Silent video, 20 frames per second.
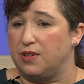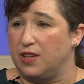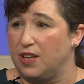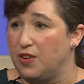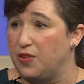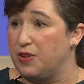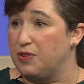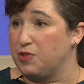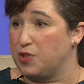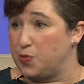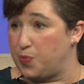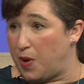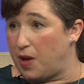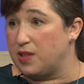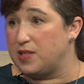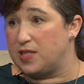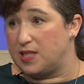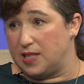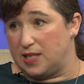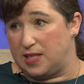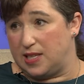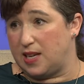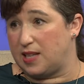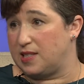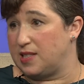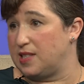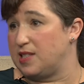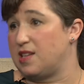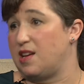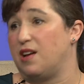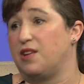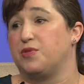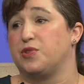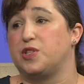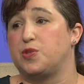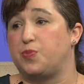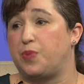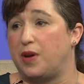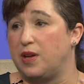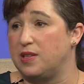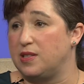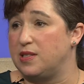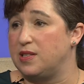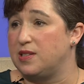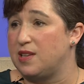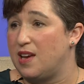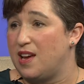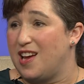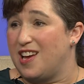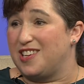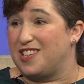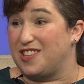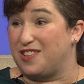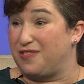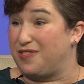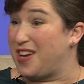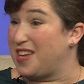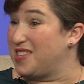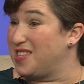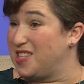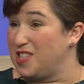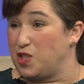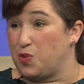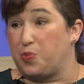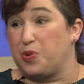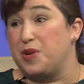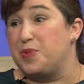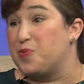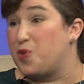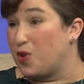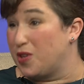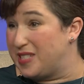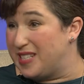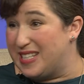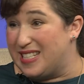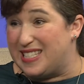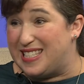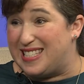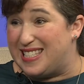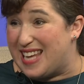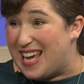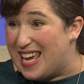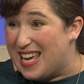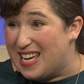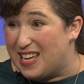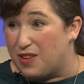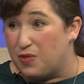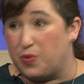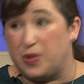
you know, in response to the Texas law, in response to the fact that the Supreme Court didn't stay it,